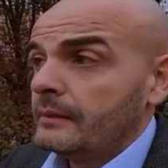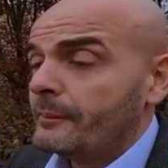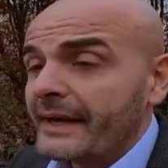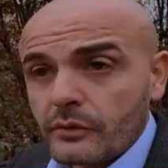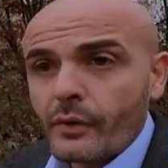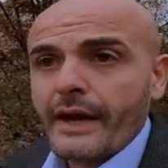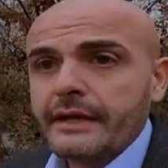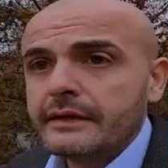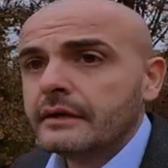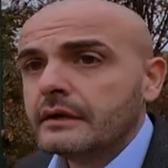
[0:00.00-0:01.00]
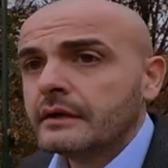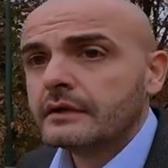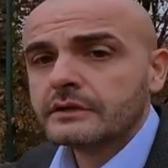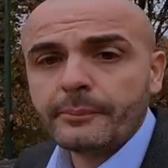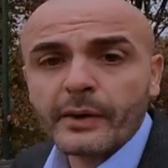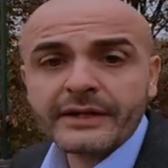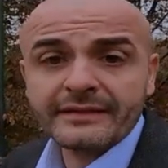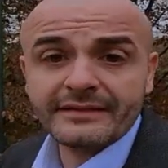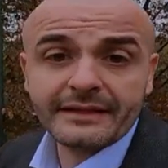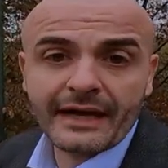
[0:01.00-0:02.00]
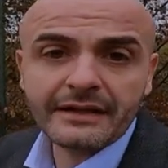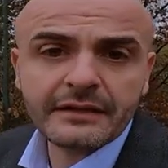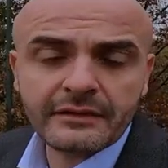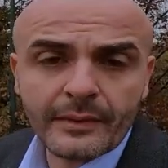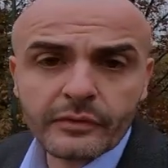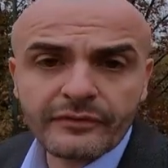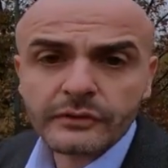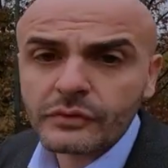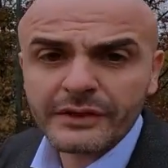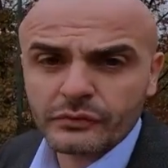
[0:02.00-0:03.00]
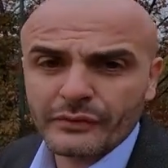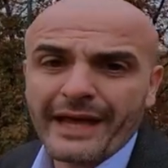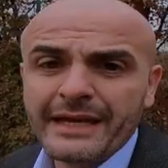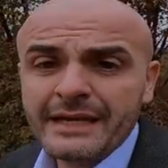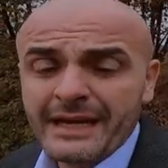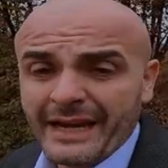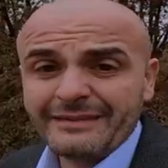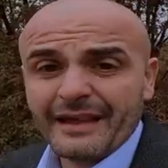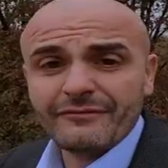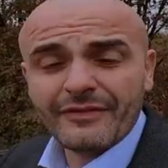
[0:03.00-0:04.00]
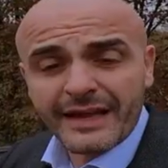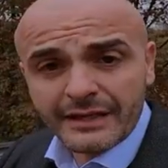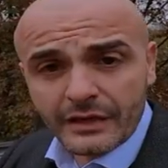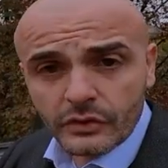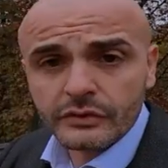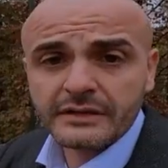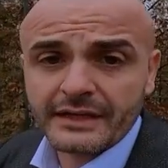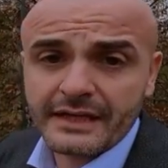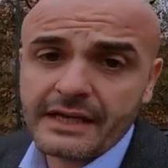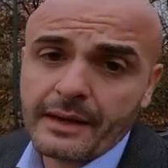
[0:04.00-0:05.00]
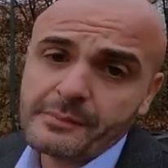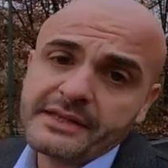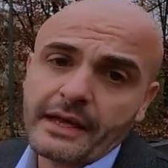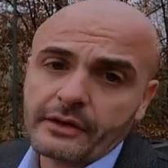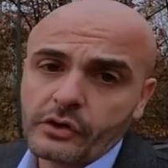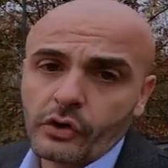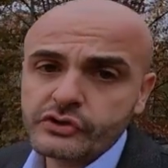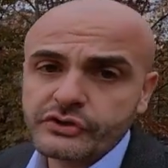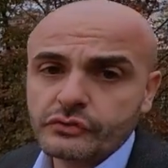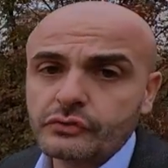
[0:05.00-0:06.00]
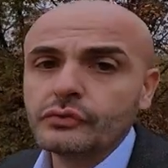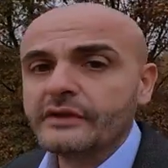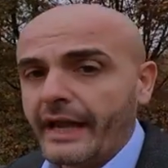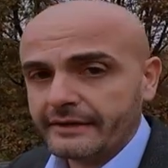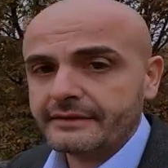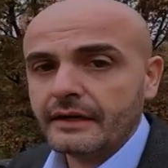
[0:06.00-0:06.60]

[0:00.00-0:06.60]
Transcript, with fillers: By the way, the point is that additive manufacturing today is a very good key enabling technology to do that.